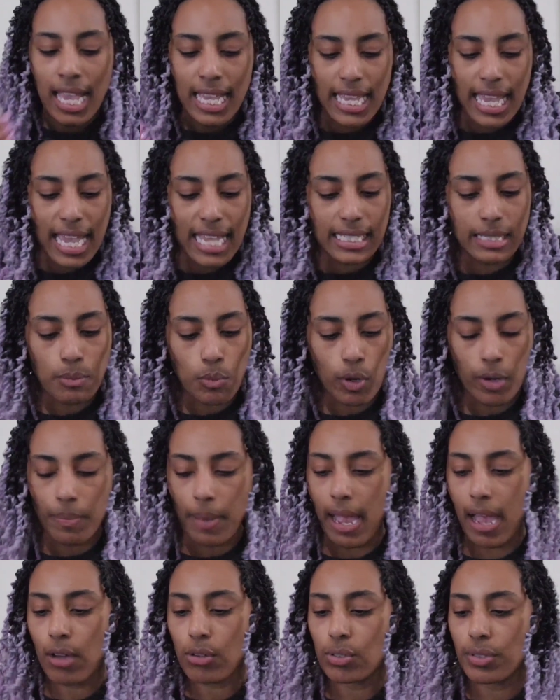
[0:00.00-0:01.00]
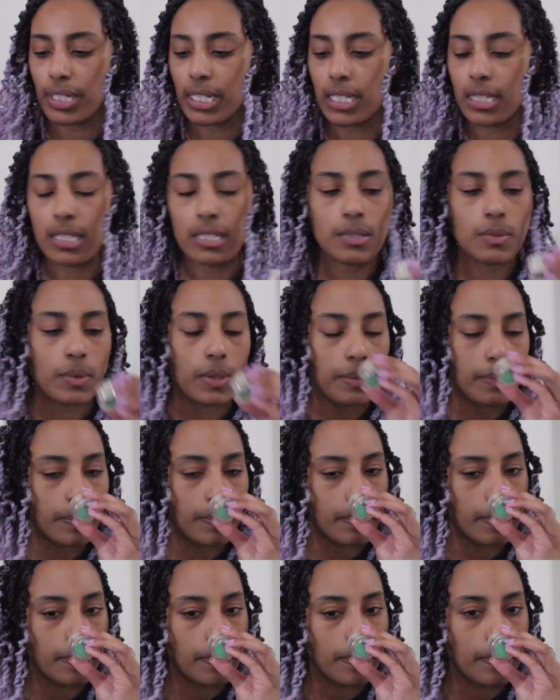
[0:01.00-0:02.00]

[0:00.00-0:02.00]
Yeah, it's more powdery in this one.